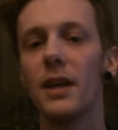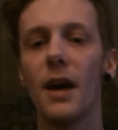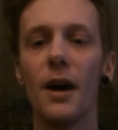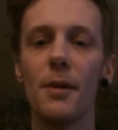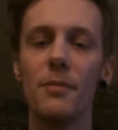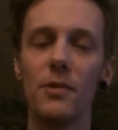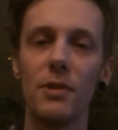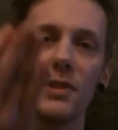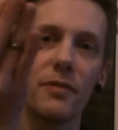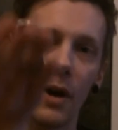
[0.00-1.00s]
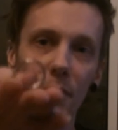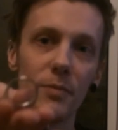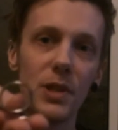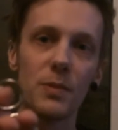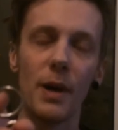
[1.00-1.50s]
The reason for holding
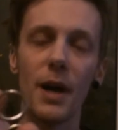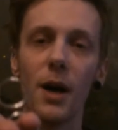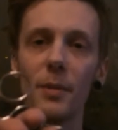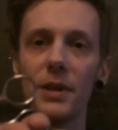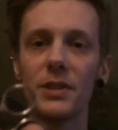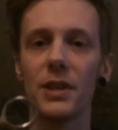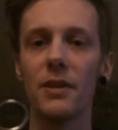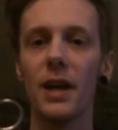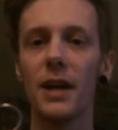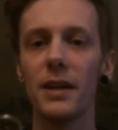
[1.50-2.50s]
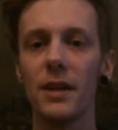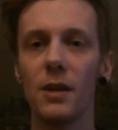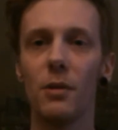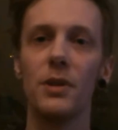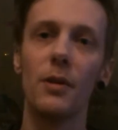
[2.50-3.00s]
them this way up is so that
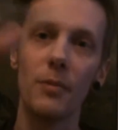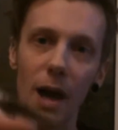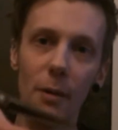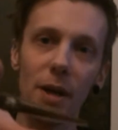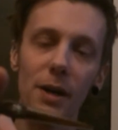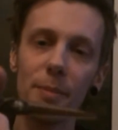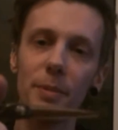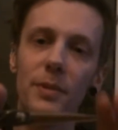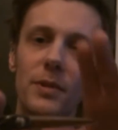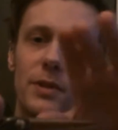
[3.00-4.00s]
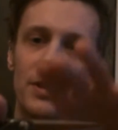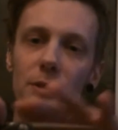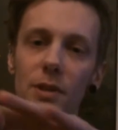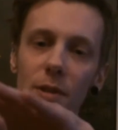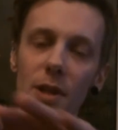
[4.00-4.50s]
when you hold them that way up,
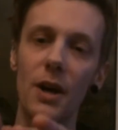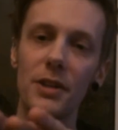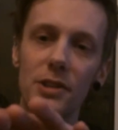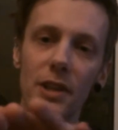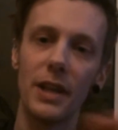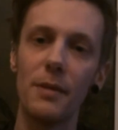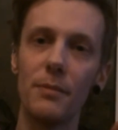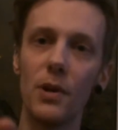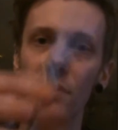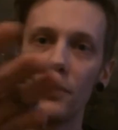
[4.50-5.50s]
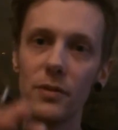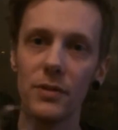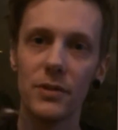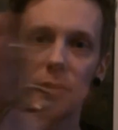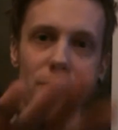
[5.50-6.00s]
the idea is that they don't move
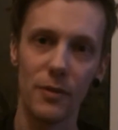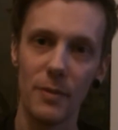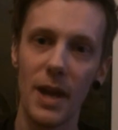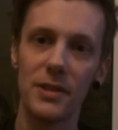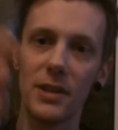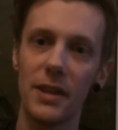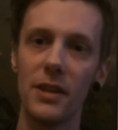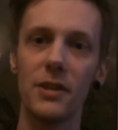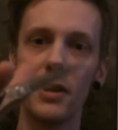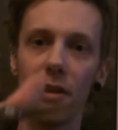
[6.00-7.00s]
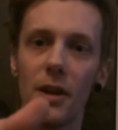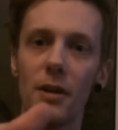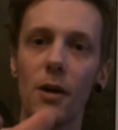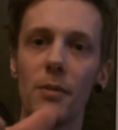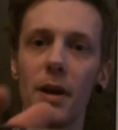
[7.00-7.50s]
from there to there. You know, they don't
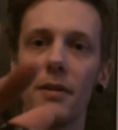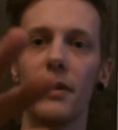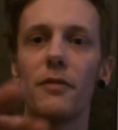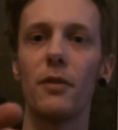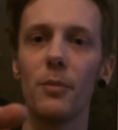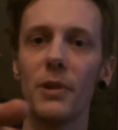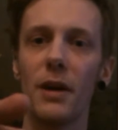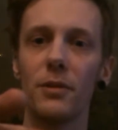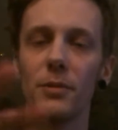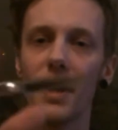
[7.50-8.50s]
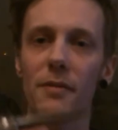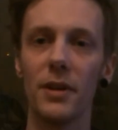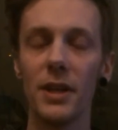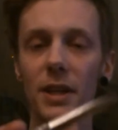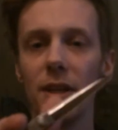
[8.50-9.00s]
hold them there and they flop down or
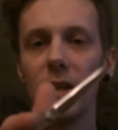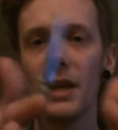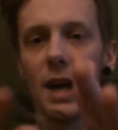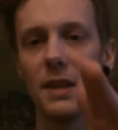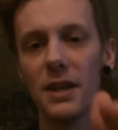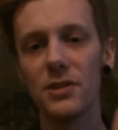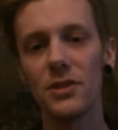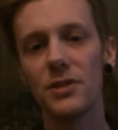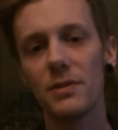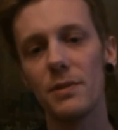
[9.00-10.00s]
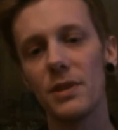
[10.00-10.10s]
whatever. And that's just,